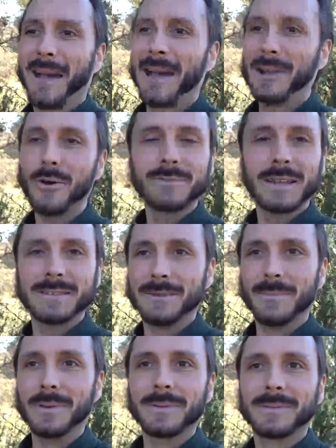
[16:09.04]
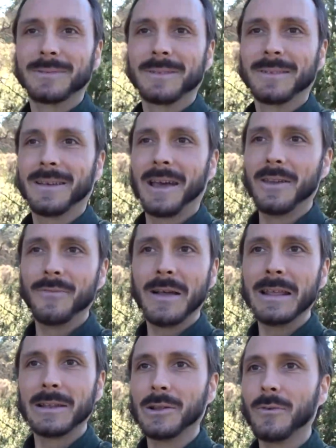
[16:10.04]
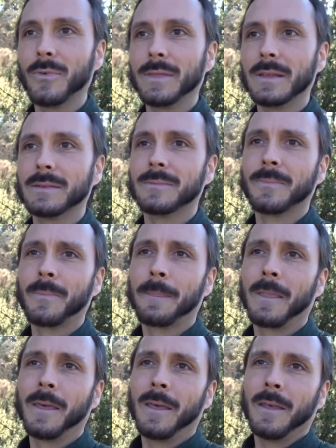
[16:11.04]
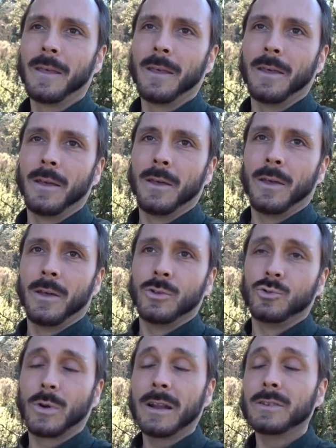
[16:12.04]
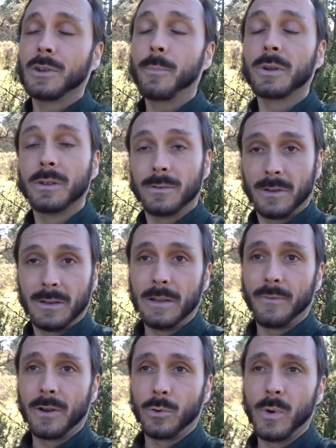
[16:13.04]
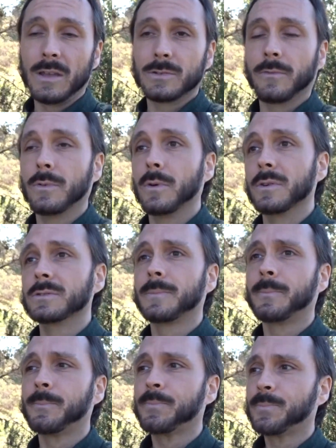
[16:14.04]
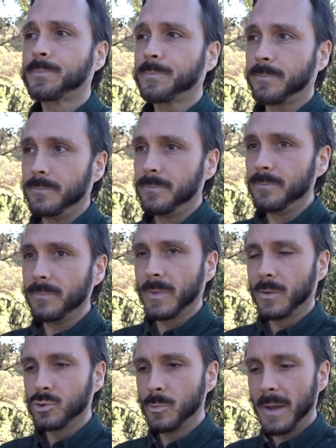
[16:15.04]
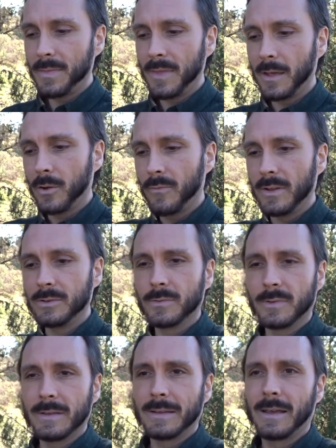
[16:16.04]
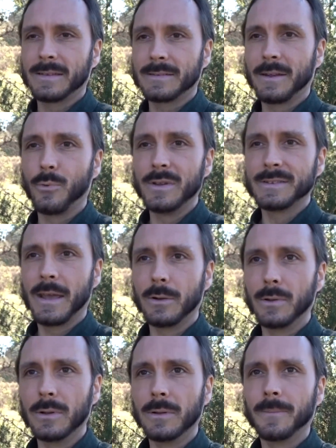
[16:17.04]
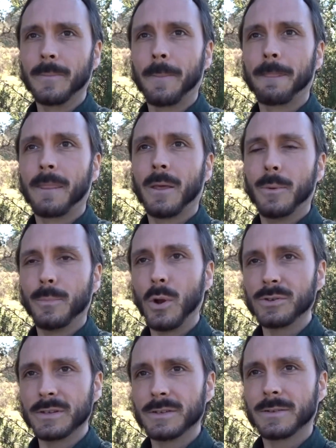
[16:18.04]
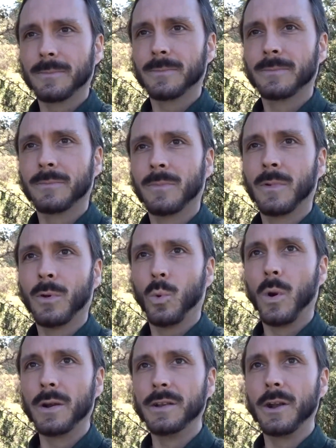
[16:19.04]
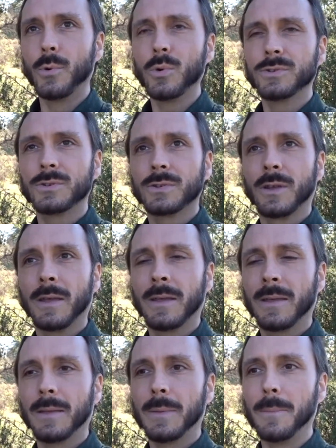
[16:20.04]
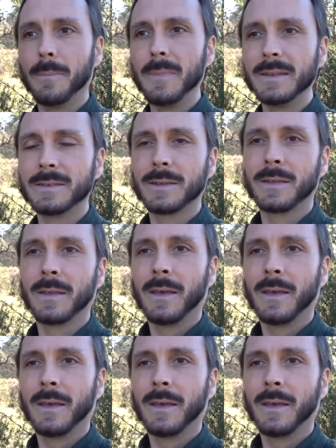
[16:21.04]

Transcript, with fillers: I love that symbol. I fell in love with it you can interpret it in different ways, of course. You might think of it as a recycle process where the roots meet